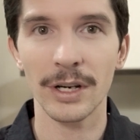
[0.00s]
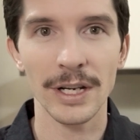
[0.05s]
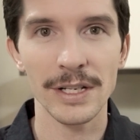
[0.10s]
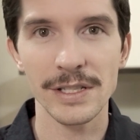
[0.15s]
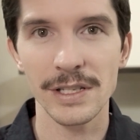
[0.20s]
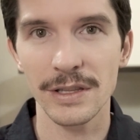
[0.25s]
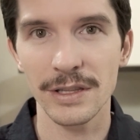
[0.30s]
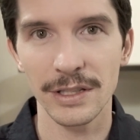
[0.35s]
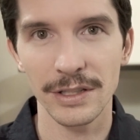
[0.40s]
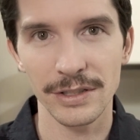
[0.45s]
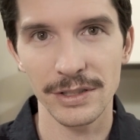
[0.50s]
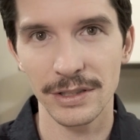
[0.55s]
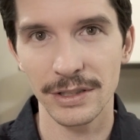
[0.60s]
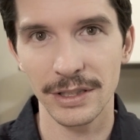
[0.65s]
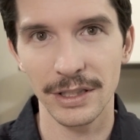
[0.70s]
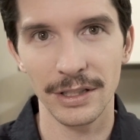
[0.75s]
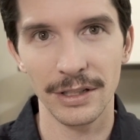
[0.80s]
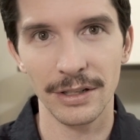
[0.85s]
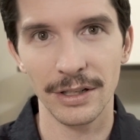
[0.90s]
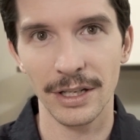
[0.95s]
kinds of things on
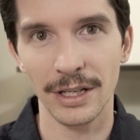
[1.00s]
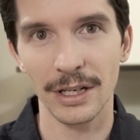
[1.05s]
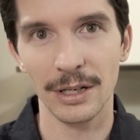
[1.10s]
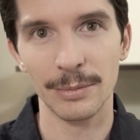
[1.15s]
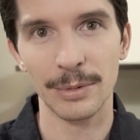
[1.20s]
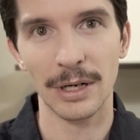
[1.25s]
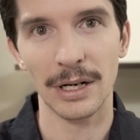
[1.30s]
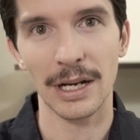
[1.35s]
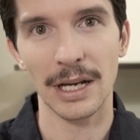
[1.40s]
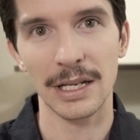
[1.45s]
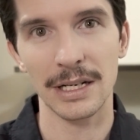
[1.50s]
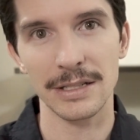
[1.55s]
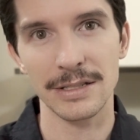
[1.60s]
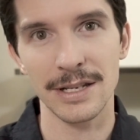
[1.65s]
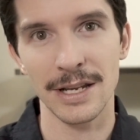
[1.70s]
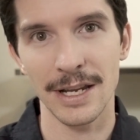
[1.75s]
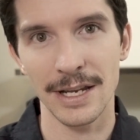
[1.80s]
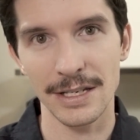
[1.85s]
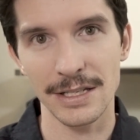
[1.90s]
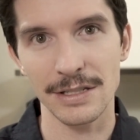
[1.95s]
the internet about how to
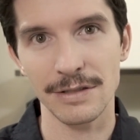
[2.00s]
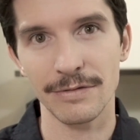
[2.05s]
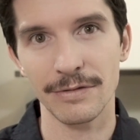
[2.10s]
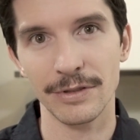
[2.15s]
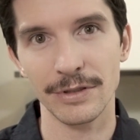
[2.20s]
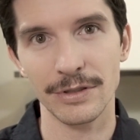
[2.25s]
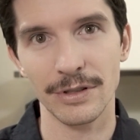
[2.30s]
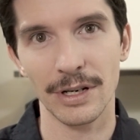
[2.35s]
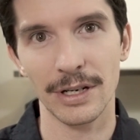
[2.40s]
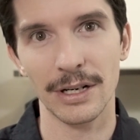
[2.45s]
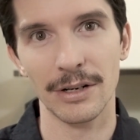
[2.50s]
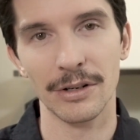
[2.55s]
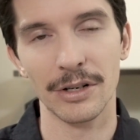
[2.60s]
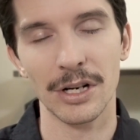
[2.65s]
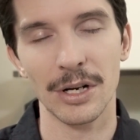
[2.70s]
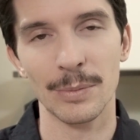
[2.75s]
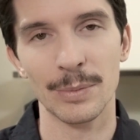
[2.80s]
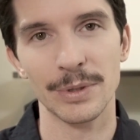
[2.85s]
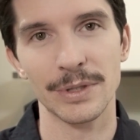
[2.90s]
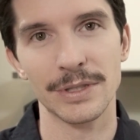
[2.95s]
test for dry down
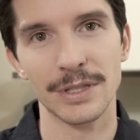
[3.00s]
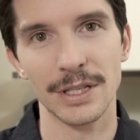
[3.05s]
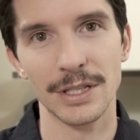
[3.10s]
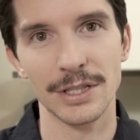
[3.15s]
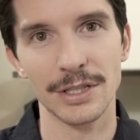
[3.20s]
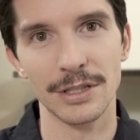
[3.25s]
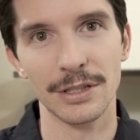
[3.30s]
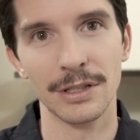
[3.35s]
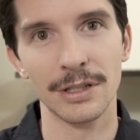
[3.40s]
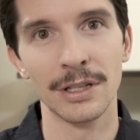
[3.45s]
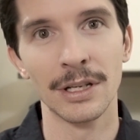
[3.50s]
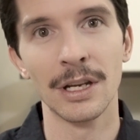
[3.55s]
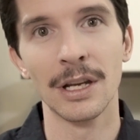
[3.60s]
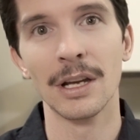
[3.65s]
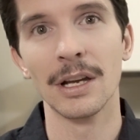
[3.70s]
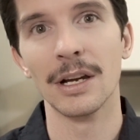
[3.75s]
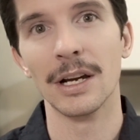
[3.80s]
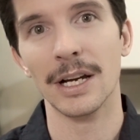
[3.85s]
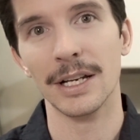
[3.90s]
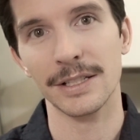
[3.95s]
compensation.
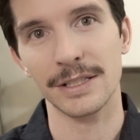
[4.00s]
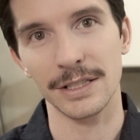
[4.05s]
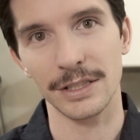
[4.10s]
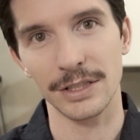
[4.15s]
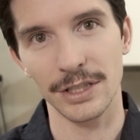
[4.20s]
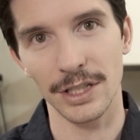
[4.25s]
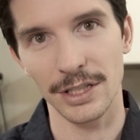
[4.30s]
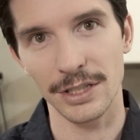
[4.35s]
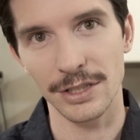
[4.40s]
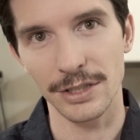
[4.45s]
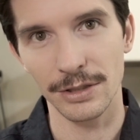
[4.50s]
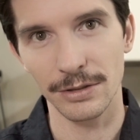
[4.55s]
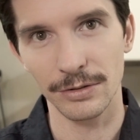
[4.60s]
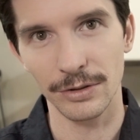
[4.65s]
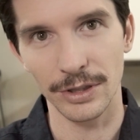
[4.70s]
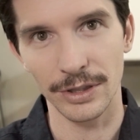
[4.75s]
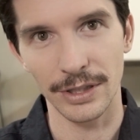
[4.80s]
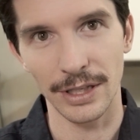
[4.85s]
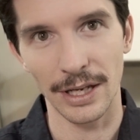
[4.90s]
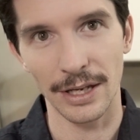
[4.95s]
I suggest you
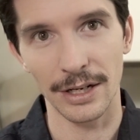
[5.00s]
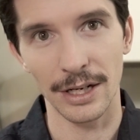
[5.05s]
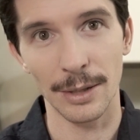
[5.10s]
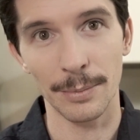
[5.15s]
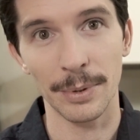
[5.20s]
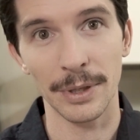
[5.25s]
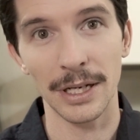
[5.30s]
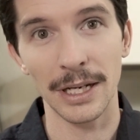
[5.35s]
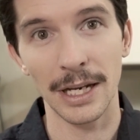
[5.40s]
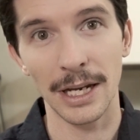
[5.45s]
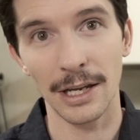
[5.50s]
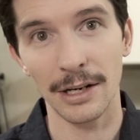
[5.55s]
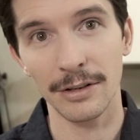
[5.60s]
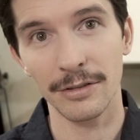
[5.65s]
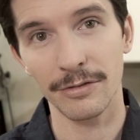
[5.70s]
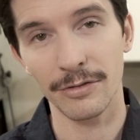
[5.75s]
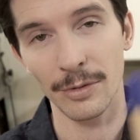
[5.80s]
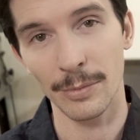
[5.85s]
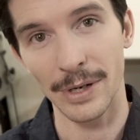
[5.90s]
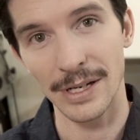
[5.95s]
look that up. And
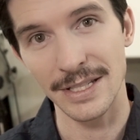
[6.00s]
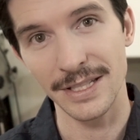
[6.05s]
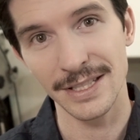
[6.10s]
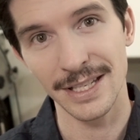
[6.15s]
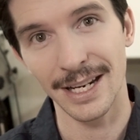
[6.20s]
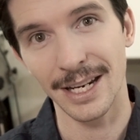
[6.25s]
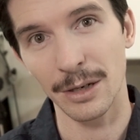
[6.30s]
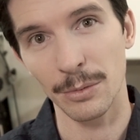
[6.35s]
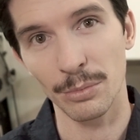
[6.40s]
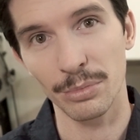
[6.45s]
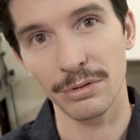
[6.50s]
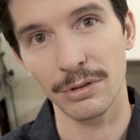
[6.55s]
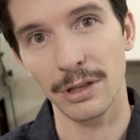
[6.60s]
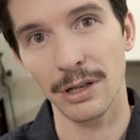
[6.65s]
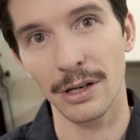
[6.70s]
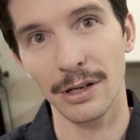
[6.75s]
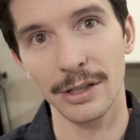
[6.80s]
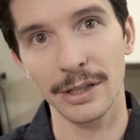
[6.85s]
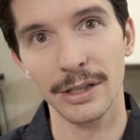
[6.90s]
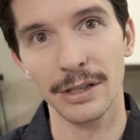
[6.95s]
for my second
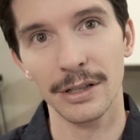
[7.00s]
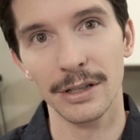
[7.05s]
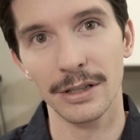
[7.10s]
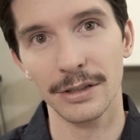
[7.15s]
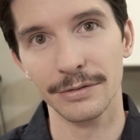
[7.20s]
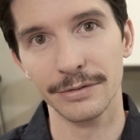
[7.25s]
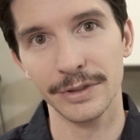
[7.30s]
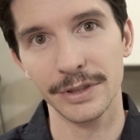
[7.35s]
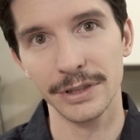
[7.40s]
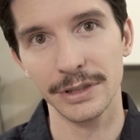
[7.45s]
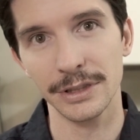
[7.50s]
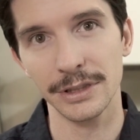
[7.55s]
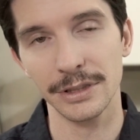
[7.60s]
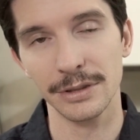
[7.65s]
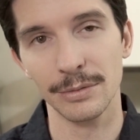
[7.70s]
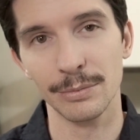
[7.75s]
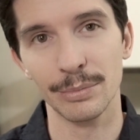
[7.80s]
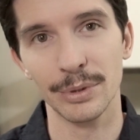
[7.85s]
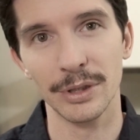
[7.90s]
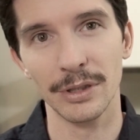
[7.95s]
plug of
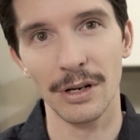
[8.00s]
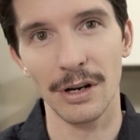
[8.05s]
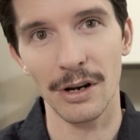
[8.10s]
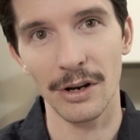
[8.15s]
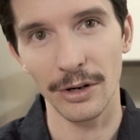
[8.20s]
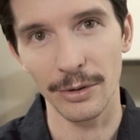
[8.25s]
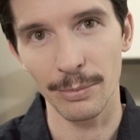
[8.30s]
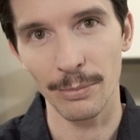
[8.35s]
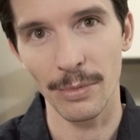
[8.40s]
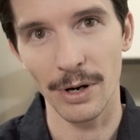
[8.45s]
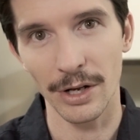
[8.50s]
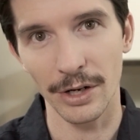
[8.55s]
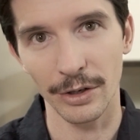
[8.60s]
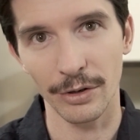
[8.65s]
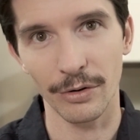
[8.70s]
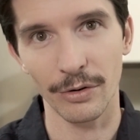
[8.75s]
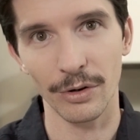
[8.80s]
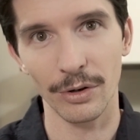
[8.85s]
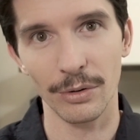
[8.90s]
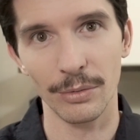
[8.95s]
the Beyond
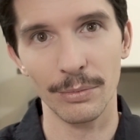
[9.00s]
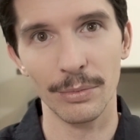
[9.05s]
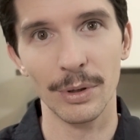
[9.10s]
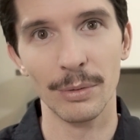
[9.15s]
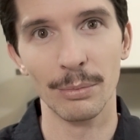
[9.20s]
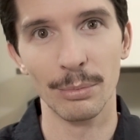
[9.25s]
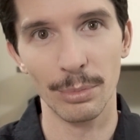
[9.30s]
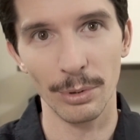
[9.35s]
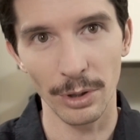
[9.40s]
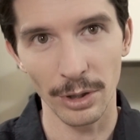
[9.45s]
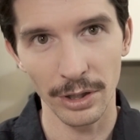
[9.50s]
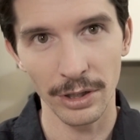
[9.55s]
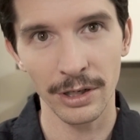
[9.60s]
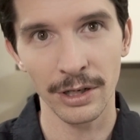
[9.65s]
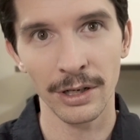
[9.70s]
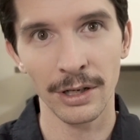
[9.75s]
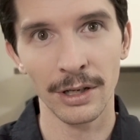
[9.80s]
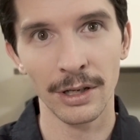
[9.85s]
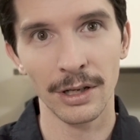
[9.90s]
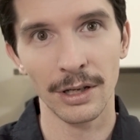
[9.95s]
Monochrome
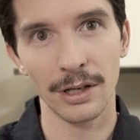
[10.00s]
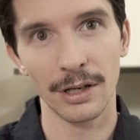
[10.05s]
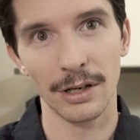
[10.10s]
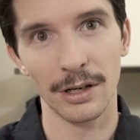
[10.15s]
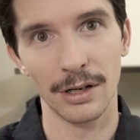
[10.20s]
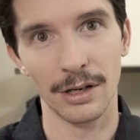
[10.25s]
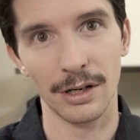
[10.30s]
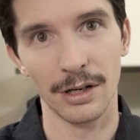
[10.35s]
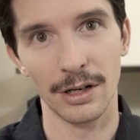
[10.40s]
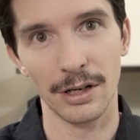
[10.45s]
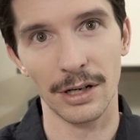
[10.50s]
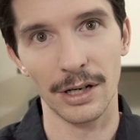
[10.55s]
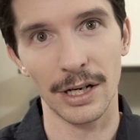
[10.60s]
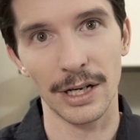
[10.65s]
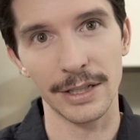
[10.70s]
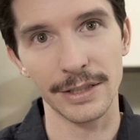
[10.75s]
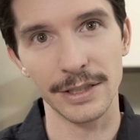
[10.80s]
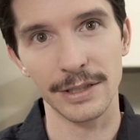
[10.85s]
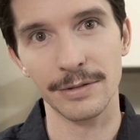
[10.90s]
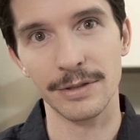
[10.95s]
book, uh,
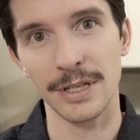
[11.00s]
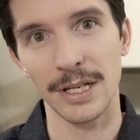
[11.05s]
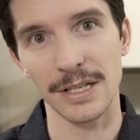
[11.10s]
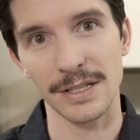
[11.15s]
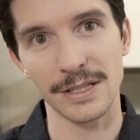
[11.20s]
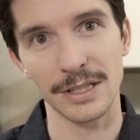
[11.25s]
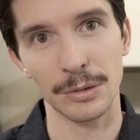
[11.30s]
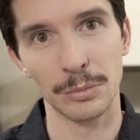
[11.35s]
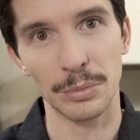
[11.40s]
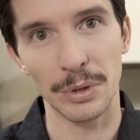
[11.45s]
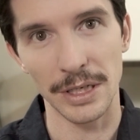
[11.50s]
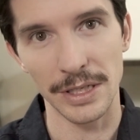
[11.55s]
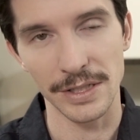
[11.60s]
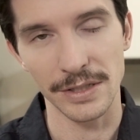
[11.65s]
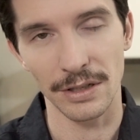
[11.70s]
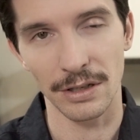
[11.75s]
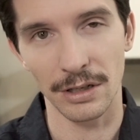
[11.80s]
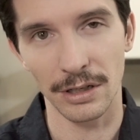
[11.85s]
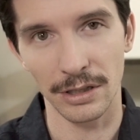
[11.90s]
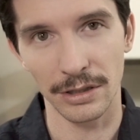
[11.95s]
I did testing
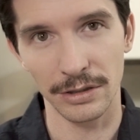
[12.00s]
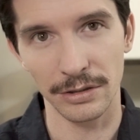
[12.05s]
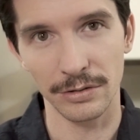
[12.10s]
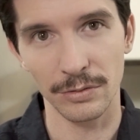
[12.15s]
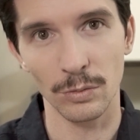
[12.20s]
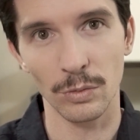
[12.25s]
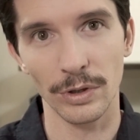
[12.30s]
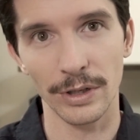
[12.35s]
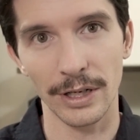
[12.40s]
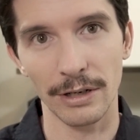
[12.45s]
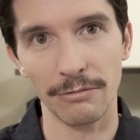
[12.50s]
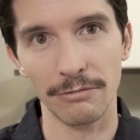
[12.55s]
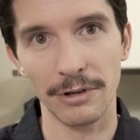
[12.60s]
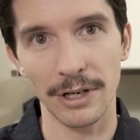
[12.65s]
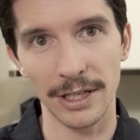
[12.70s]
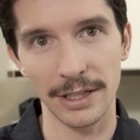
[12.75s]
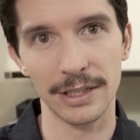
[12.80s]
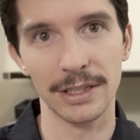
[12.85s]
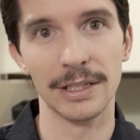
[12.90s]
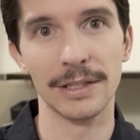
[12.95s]
based on what I
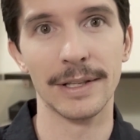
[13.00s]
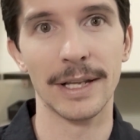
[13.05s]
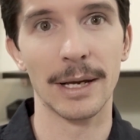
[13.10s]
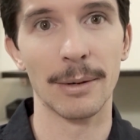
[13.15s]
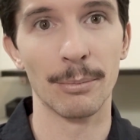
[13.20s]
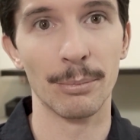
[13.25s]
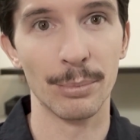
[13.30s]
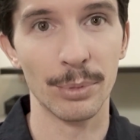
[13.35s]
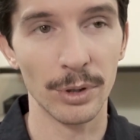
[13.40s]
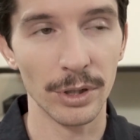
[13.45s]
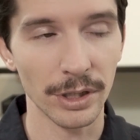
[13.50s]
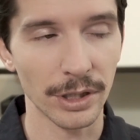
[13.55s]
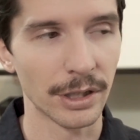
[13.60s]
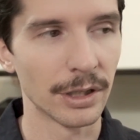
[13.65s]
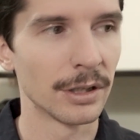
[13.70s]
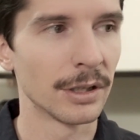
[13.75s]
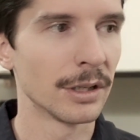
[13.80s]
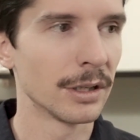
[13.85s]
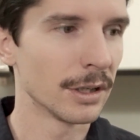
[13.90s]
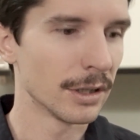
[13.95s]
read in that
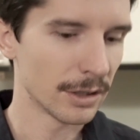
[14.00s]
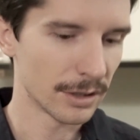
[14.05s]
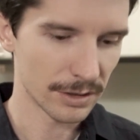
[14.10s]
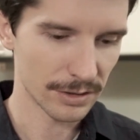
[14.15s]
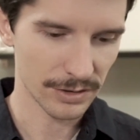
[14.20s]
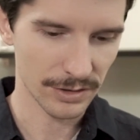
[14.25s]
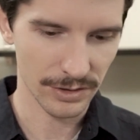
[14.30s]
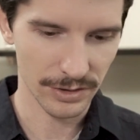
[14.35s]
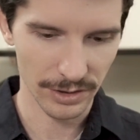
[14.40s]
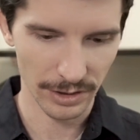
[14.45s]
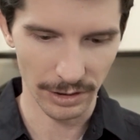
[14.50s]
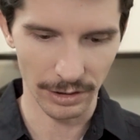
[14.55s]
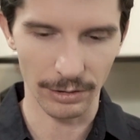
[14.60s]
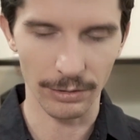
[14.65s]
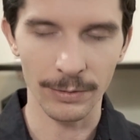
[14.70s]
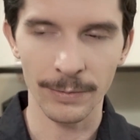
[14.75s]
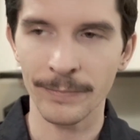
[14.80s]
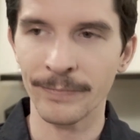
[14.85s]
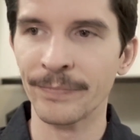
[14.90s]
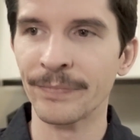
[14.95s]
book.
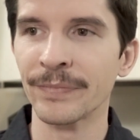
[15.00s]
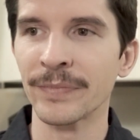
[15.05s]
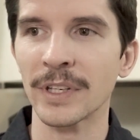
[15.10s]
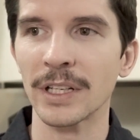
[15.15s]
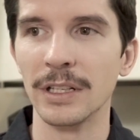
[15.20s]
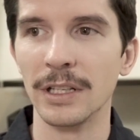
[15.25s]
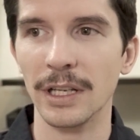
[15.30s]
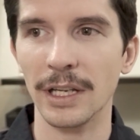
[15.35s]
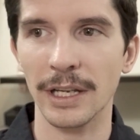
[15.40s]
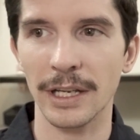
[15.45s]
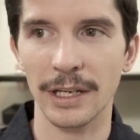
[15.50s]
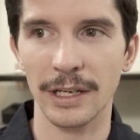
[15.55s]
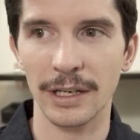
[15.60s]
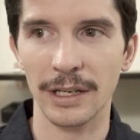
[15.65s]
So, uh,